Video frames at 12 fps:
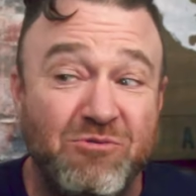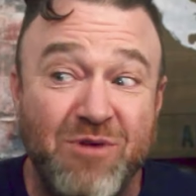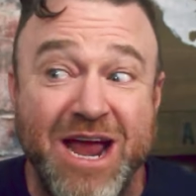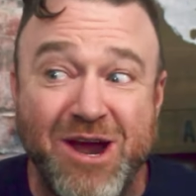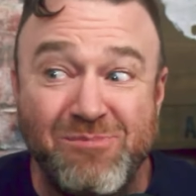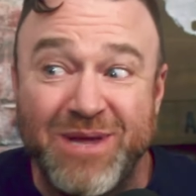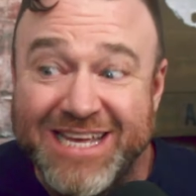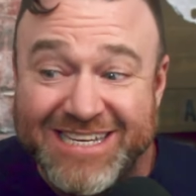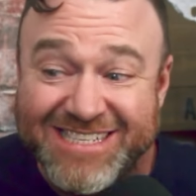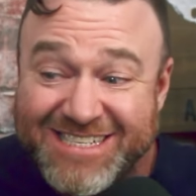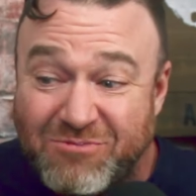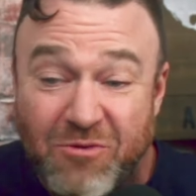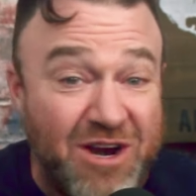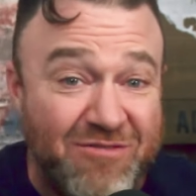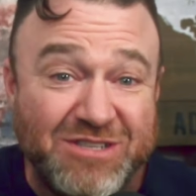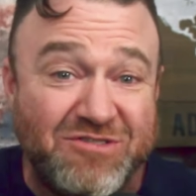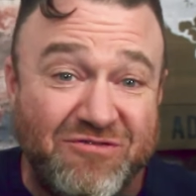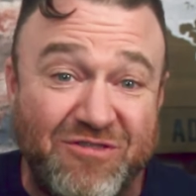rare because it's one of
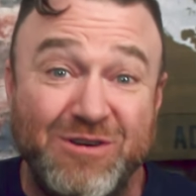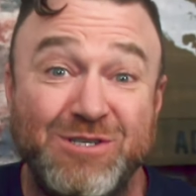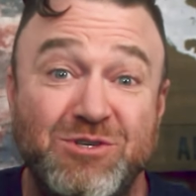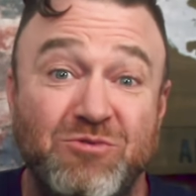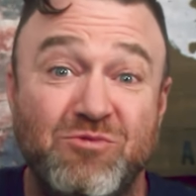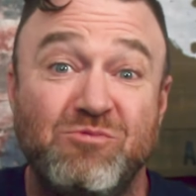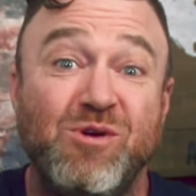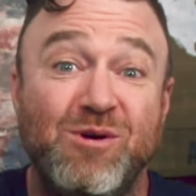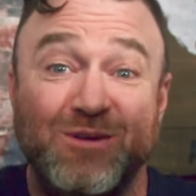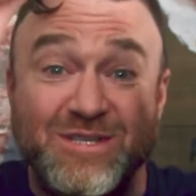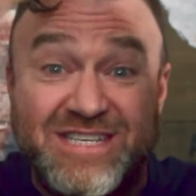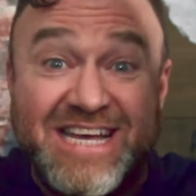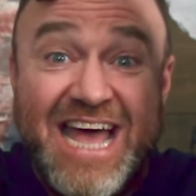his first rolls